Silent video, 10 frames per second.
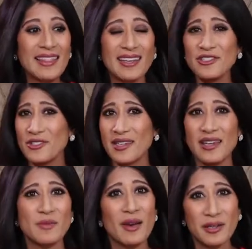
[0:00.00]
Things just
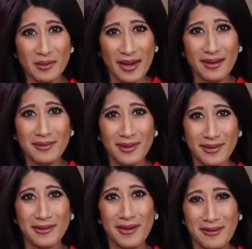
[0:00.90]
taste better, right, when
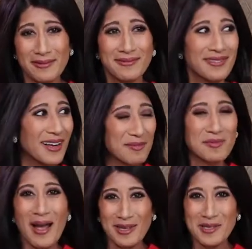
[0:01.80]
they're grown a couple
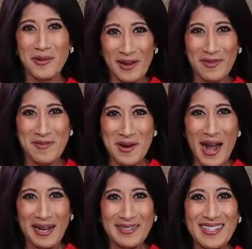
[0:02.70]
miles away from your
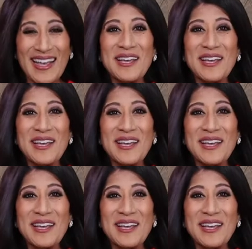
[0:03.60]
house.